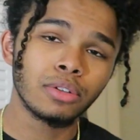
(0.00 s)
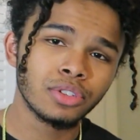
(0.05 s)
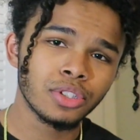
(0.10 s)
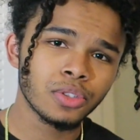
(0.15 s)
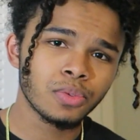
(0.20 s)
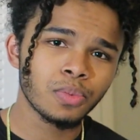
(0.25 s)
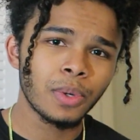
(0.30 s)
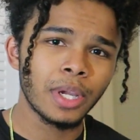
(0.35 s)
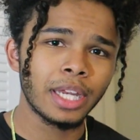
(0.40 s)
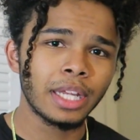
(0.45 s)
was
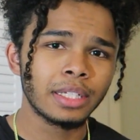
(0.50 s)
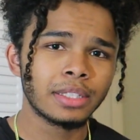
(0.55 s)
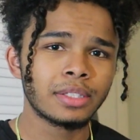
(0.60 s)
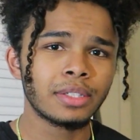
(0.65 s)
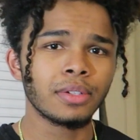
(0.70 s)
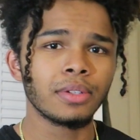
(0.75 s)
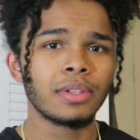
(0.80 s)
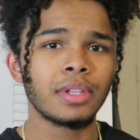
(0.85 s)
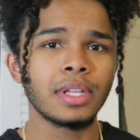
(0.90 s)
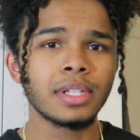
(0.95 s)
just waiting
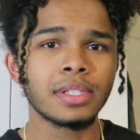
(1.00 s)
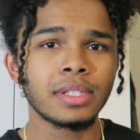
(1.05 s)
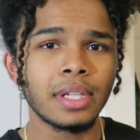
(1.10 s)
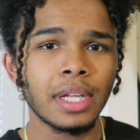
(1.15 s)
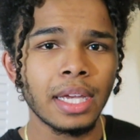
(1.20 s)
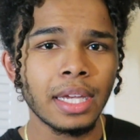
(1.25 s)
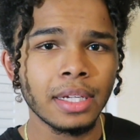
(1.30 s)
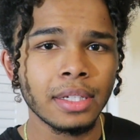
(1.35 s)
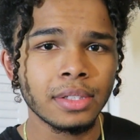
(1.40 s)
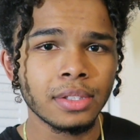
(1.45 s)
till this
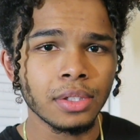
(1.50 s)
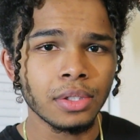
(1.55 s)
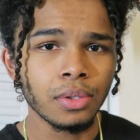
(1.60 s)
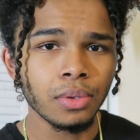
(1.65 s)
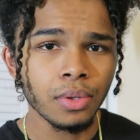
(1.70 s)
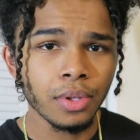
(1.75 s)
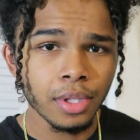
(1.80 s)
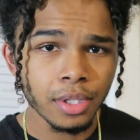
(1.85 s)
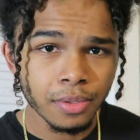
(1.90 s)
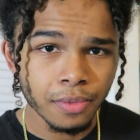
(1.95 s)
day to
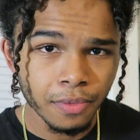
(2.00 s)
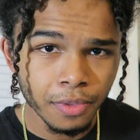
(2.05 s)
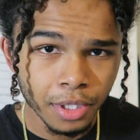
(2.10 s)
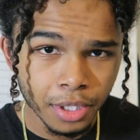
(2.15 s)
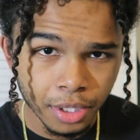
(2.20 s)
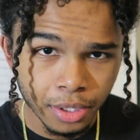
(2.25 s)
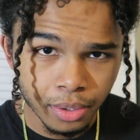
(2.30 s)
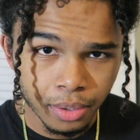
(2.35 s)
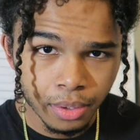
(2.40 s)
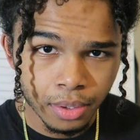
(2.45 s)
do this
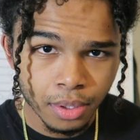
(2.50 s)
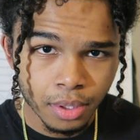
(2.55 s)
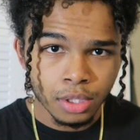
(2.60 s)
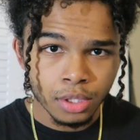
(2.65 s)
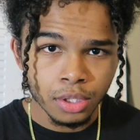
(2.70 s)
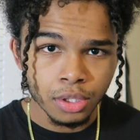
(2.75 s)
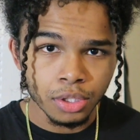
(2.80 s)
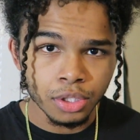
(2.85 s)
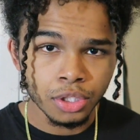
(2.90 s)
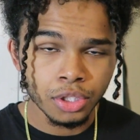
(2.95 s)
video
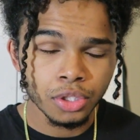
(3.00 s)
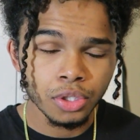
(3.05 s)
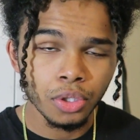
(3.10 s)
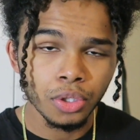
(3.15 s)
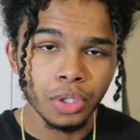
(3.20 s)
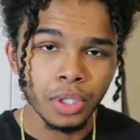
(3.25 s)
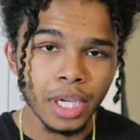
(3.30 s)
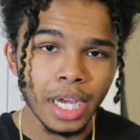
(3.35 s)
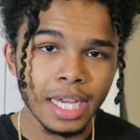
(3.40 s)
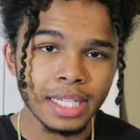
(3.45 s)
to show
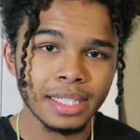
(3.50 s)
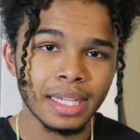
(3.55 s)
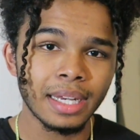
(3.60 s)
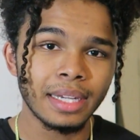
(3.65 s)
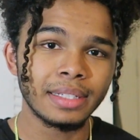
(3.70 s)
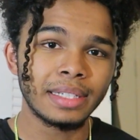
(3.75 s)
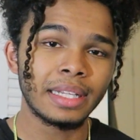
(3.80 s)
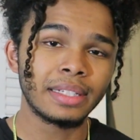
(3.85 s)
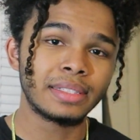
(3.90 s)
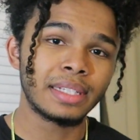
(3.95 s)
you guys how
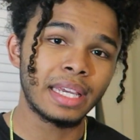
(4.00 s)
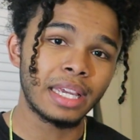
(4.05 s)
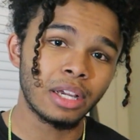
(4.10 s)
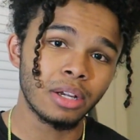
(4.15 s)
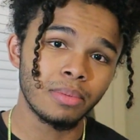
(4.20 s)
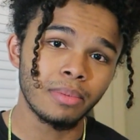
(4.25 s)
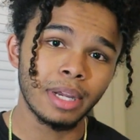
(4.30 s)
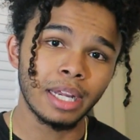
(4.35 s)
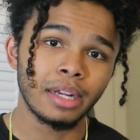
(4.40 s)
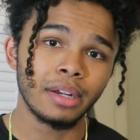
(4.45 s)
to detangle my